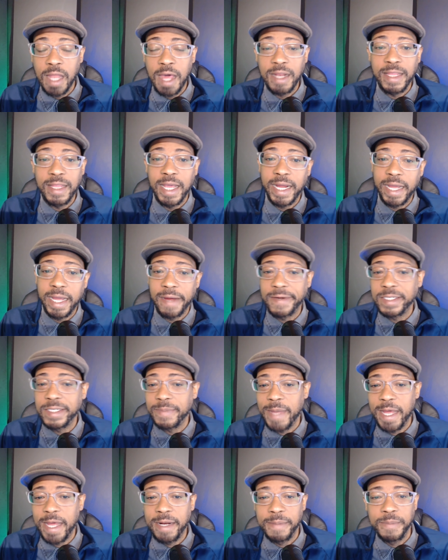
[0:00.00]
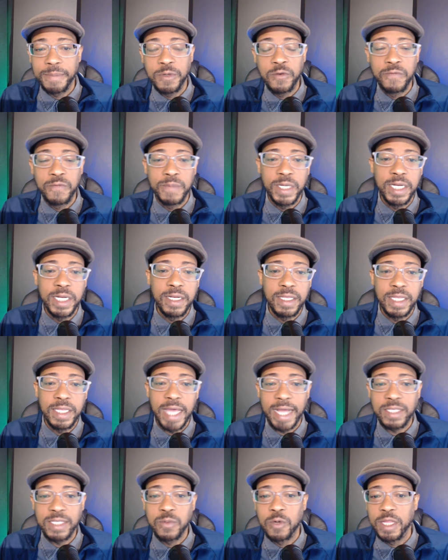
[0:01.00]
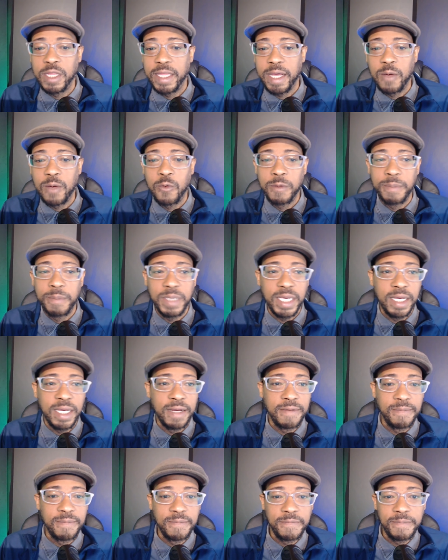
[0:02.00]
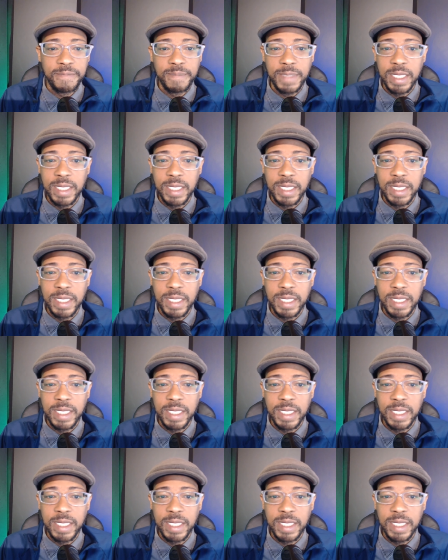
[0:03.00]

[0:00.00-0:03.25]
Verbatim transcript: a lot of that charismatic movement, that's what they were being